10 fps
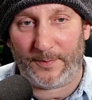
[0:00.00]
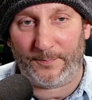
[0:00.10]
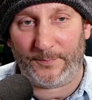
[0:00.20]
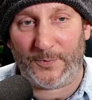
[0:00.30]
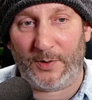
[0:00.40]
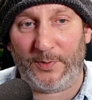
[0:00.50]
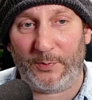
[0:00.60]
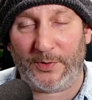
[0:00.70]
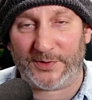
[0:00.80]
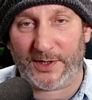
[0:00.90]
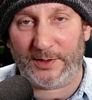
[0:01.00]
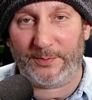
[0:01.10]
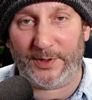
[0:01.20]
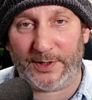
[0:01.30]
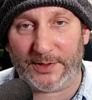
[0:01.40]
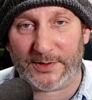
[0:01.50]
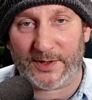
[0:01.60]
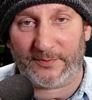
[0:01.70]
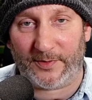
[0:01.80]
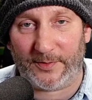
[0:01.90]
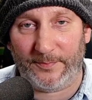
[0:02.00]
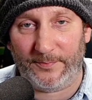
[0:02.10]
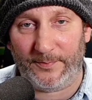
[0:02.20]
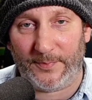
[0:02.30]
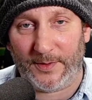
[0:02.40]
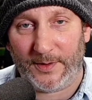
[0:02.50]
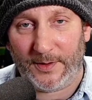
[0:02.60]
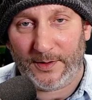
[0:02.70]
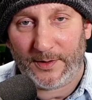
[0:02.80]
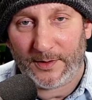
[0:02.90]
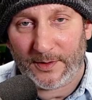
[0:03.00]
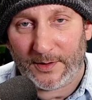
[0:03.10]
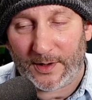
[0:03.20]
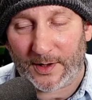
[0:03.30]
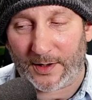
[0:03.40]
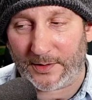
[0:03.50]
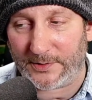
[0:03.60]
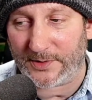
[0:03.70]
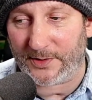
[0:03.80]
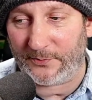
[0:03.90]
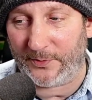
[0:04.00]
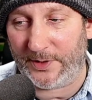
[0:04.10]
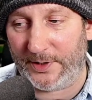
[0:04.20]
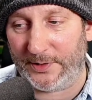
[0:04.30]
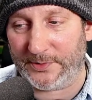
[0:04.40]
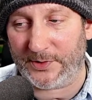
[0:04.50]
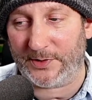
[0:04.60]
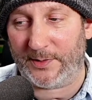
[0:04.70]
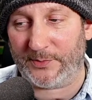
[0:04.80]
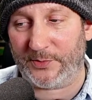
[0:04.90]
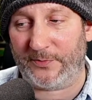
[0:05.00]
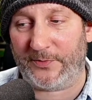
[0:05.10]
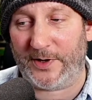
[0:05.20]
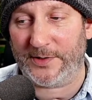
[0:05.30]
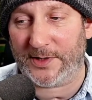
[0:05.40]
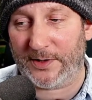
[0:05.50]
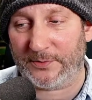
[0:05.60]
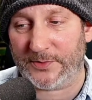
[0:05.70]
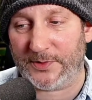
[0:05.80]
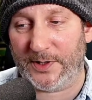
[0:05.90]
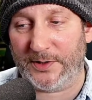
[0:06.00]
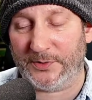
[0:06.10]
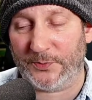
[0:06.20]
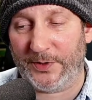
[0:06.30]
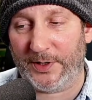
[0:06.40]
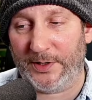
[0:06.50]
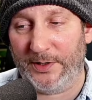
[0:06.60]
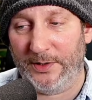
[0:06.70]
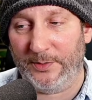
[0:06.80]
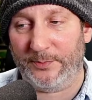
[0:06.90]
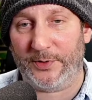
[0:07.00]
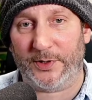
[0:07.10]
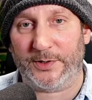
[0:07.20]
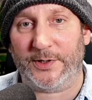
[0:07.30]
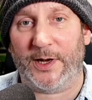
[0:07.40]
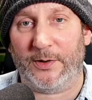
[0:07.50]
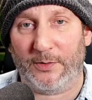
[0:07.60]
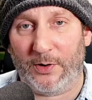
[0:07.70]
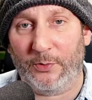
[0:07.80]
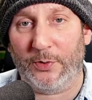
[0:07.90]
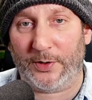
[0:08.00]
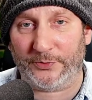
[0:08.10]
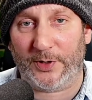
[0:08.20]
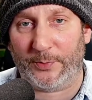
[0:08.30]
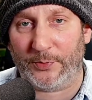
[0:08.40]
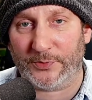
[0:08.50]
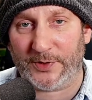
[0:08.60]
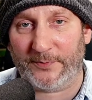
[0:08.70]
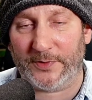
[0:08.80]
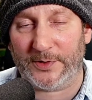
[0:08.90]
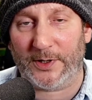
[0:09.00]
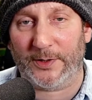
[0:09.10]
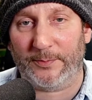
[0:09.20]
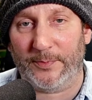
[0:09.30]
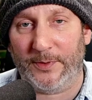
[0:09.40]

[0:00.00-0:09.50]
Nobody wants anybody to suffer. And if we turned up to a friend's house and we blurted out all our troubles every time,